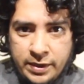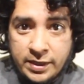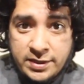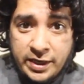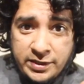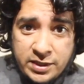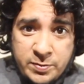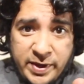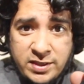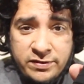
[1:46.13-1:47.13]
It's not as
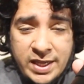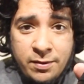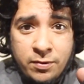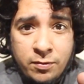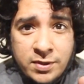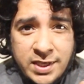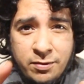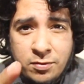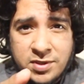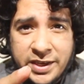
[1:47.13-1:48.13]
expensive as that one was. That
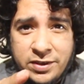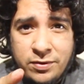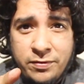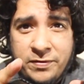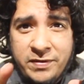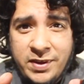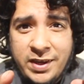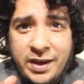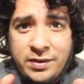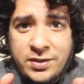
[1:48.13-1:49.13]
one was like
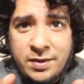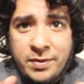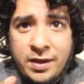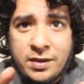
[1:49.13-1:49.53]
$259 or something.